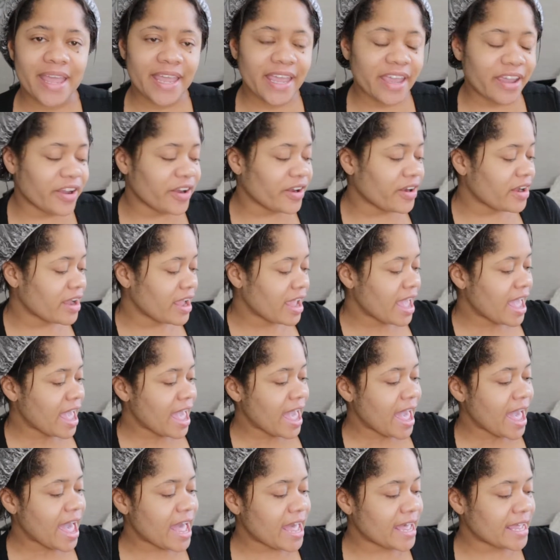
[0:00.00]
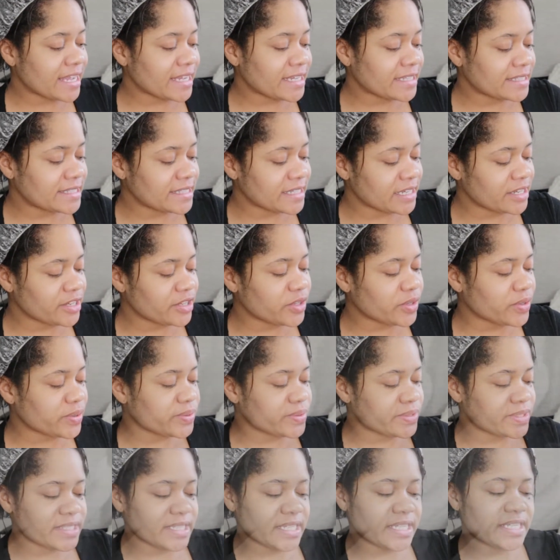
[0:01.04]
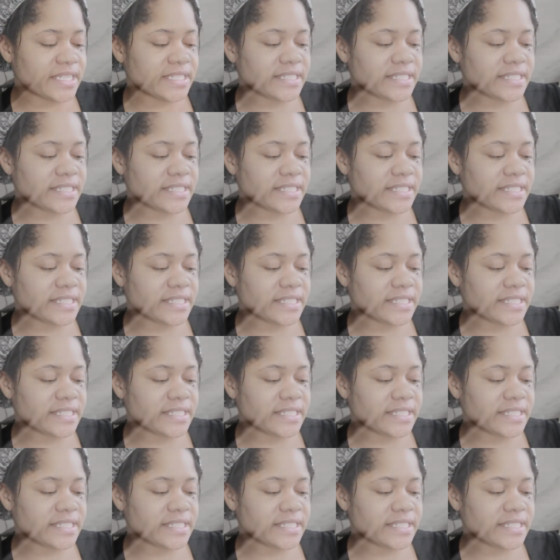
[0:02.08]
hair, I did use the